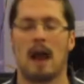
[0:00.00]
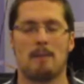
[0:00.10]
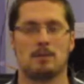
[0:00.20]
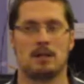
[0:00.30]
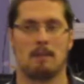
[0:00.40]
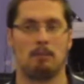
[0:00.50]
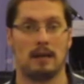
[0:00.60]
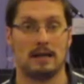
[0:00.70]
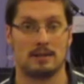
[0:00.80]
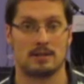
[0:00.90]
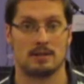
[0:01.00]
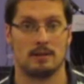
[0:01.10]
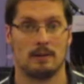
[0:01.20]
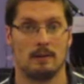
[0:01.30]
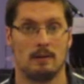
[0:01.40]
and gripes and
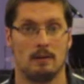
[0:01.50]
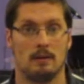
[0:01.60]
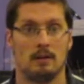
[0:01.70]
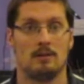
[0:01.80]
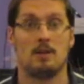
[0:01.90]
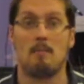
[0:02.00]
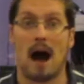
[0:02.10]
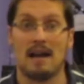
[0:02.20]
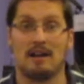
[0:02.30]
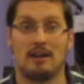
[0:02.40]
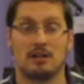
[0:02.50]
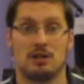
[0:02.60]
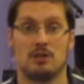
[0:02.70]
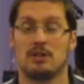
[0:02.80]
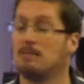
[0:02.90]
complaints, the minor
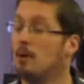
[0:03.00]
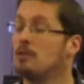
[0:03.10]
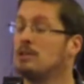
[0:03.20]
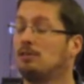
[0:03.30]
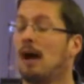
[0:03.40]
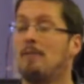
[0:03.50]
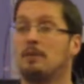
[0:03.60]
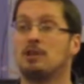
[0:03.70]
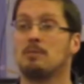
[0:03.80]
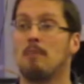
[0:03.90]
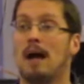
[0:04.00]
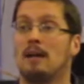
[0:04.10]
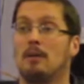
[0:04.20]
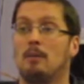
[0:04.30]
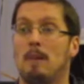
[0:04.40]
issues, and most of the time they're just
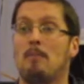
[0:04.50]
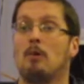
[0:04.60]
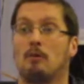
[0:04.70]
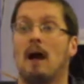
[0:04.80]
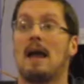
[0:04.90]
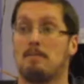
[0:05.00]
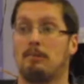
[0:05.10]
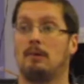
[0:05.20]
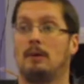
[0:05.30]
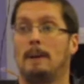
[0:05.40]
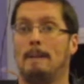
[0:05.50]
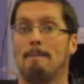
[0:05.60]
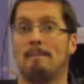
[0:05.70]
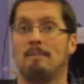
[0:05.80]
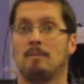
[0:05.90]
minor. When people gripe,
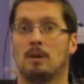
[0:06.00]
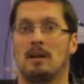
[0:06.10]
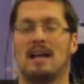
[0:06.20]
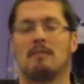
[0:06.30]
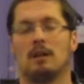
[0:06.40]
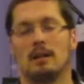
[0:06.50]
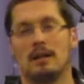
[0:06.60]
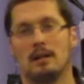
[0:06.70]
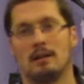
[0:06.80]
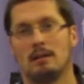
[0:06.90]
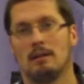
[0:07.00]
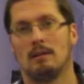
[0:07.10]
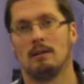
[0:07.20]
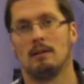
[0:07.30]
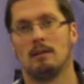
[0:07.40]
they're like, really?
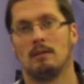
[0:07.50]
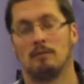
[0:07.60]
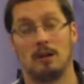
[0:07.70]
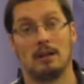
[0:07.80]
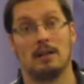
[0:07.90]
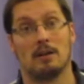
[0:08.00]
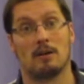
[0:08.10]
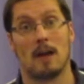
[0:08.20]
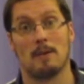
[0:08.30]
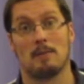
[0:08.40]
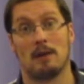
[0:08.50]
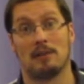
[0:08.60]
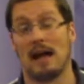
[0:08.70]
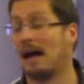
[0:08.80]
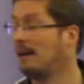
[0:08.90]
Really? You're griping
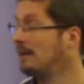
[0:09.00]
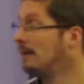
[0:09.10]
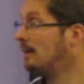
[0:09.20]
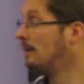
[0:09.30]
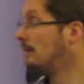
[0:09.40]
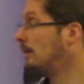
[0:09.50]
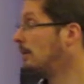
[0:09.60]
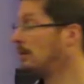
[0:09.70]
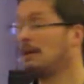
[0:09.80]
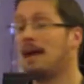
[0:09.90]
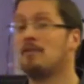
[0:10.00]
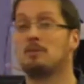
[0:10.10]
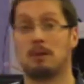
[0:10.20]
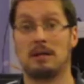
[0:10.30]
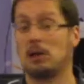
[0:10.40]
about that? Your life
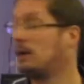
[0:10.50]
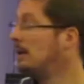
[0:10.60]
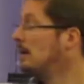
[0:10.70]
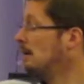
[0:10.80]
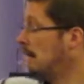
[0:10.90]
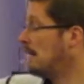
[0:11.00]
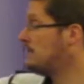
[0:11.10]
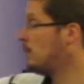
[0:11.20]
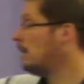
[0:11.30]
is pretty good. And